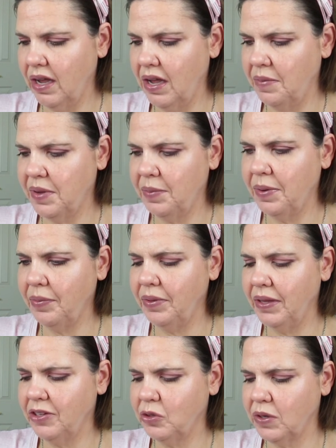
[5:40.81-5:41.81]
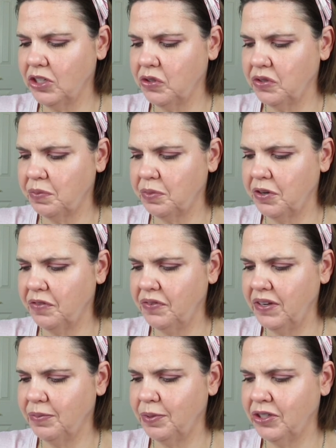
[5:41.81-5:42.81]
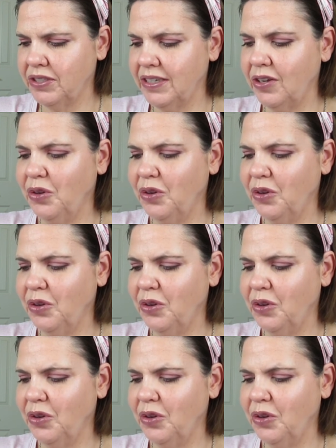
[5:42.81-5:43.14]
Um, I'll probably swatch those in person.